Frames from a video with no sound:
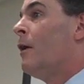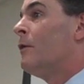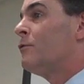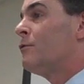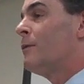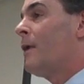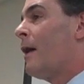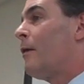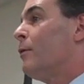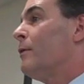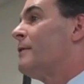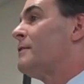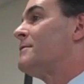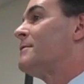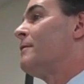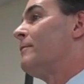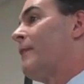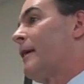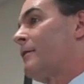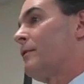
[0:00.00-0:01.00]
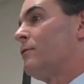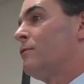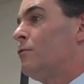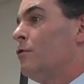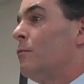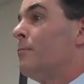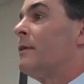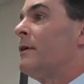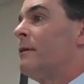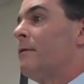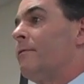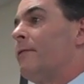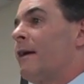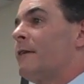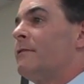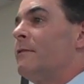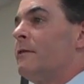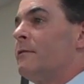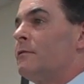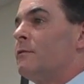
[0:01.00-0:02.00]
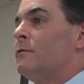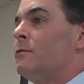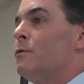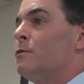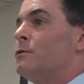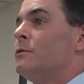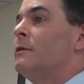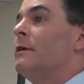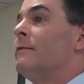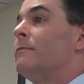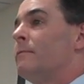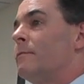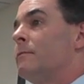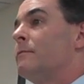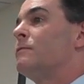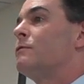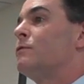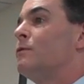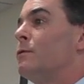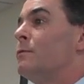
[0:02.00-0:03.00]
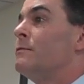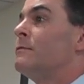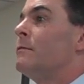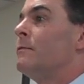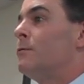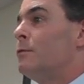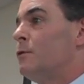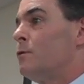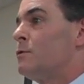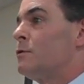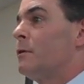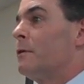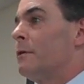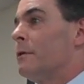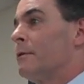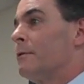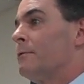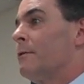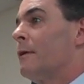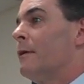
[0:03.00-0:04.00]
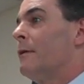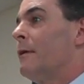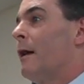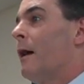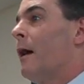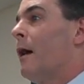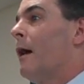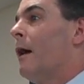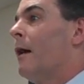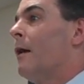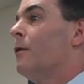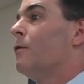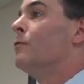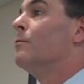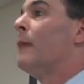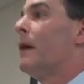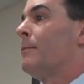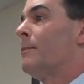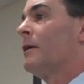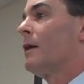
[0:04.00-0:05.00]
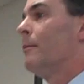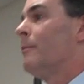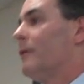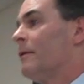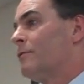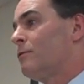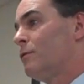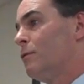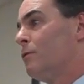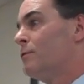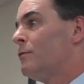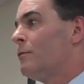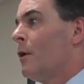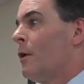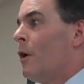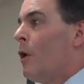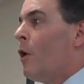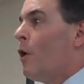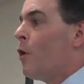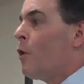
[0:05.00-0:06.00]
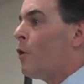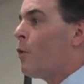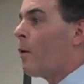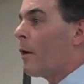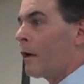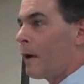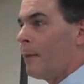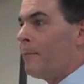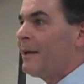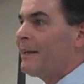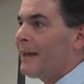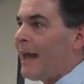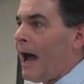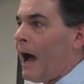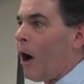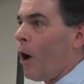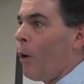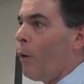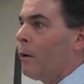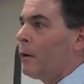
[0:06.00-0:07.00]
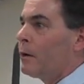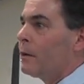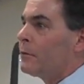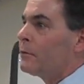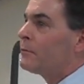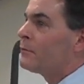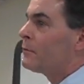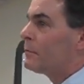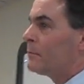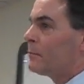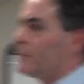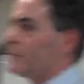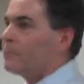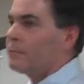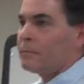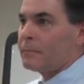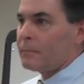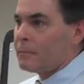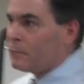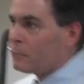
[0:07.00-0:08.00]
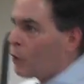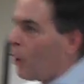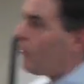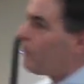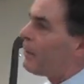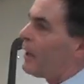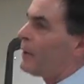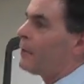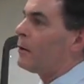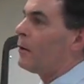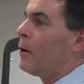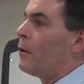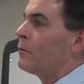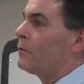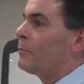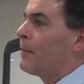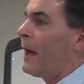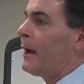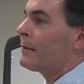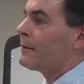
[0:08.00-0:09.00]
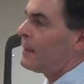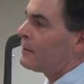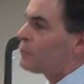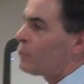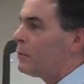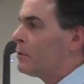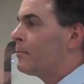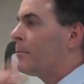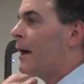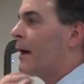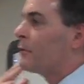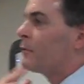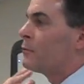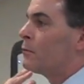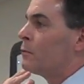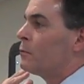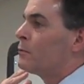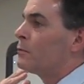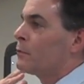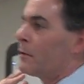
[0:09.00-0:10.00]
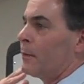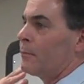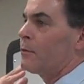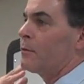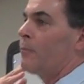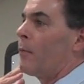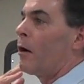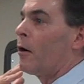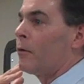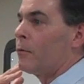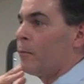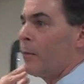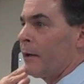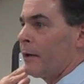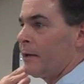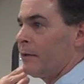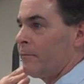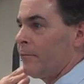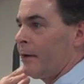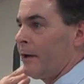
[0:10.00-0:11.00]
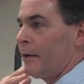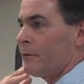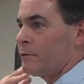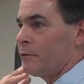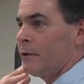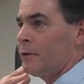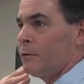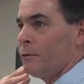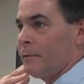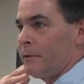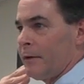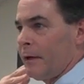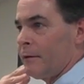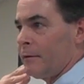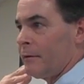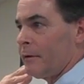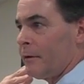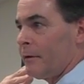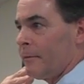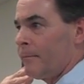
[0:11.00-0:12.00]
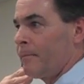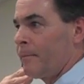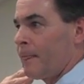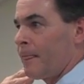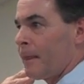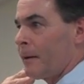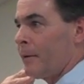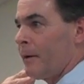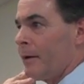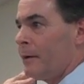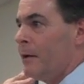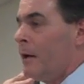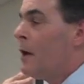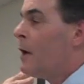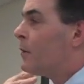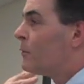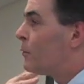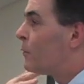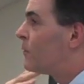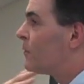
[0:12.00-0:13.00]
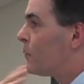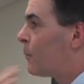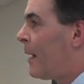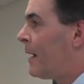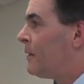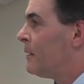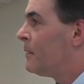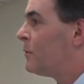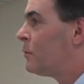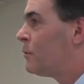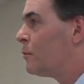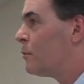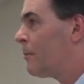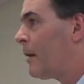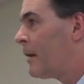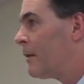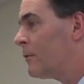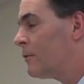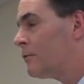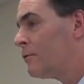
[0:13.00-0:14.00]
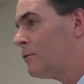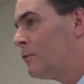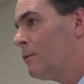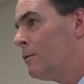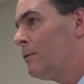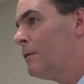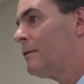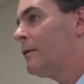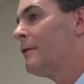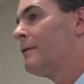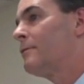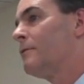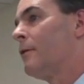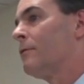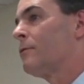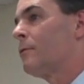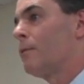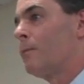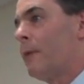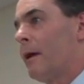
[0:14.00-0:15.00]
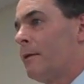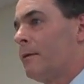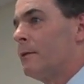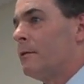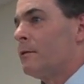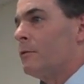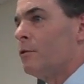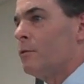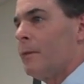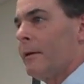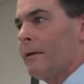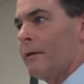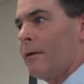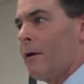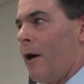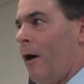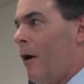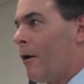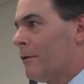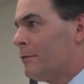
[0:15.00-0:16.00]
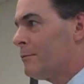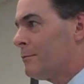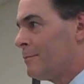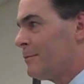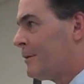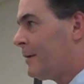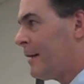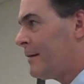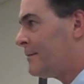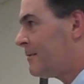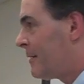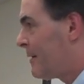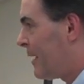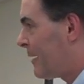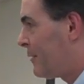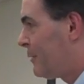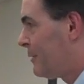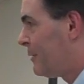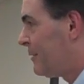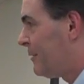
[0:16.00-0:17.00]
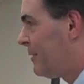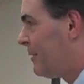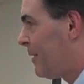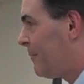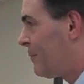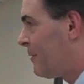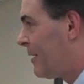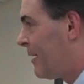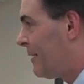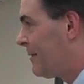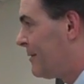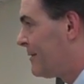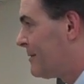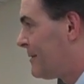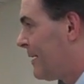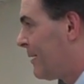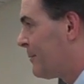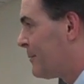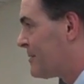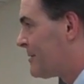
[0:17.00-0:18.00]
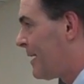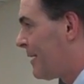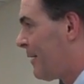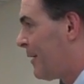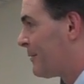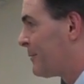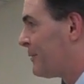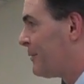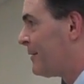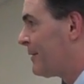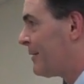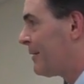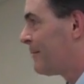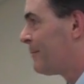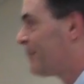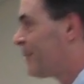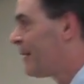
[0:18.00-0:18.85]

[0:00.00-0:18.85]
So not only does it affect the student, but it affects the institution and students in future years who might be coming. Students who are coming now don't pay their loans back. That's going to impact students who come tomorrow and want to get financial aid to attend here. Right? So it's the right thing to do by the student, and it's also the right thing to do by the college. Did I say that clearly enough, or was that unclear?